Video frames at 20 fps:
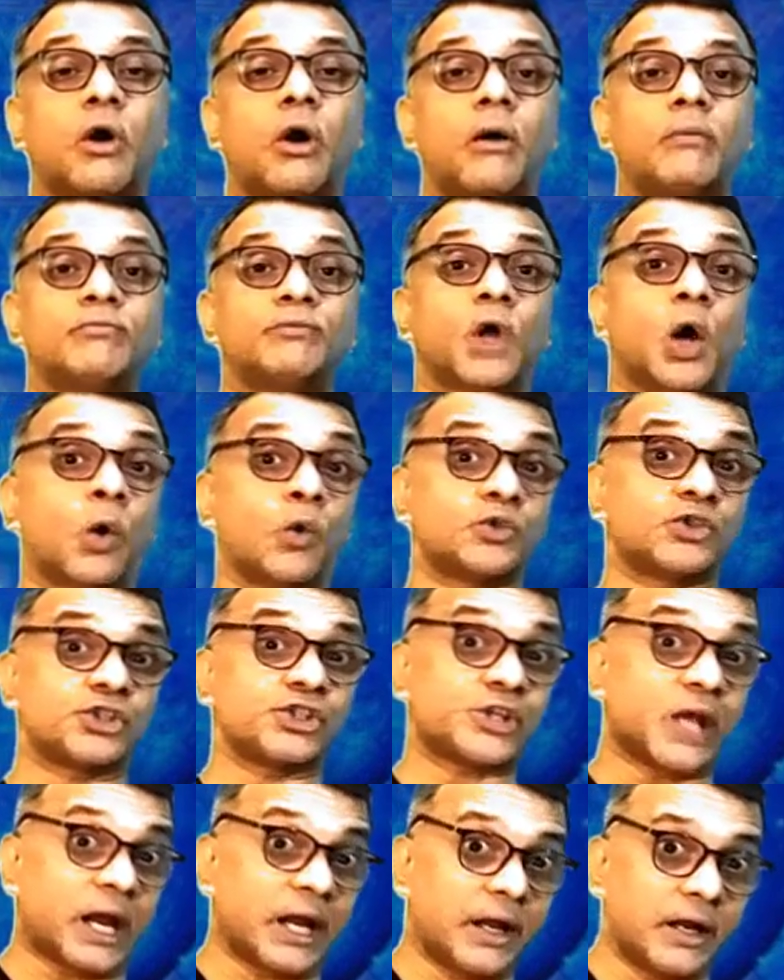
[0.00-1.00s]
or
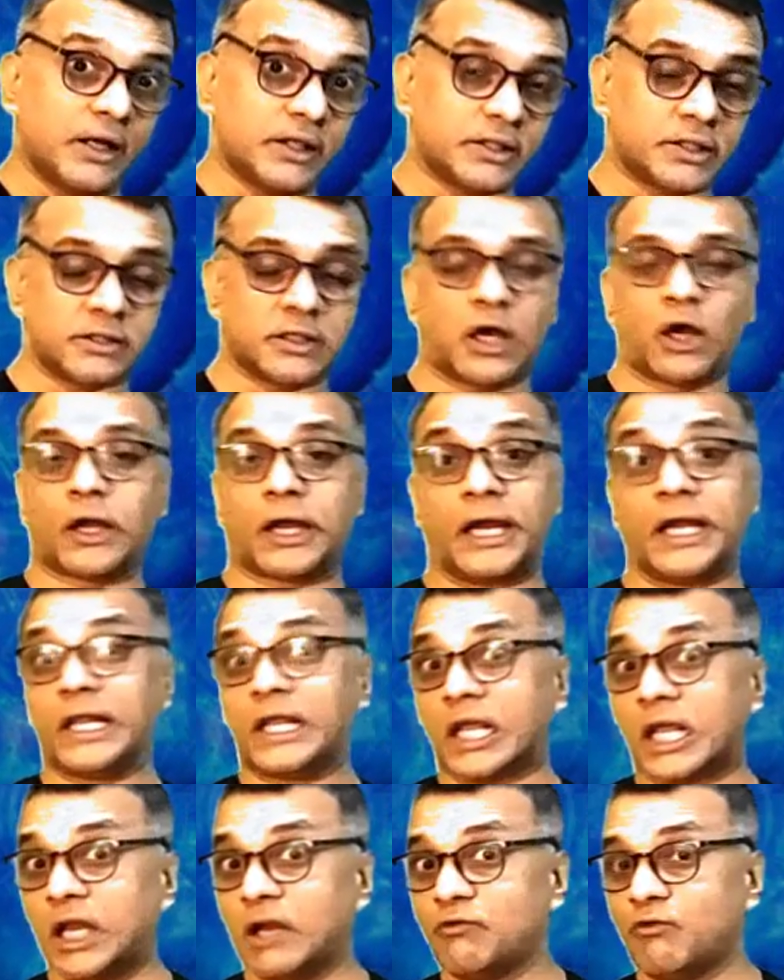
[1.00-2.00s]
outsiders are
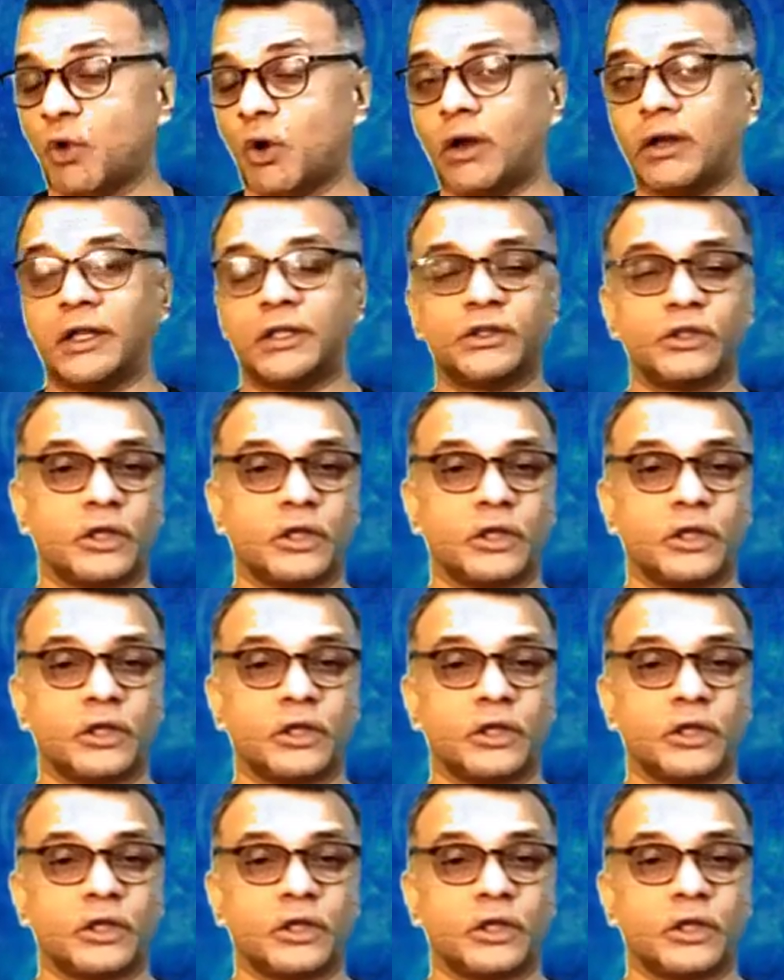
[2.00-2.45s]
getting involved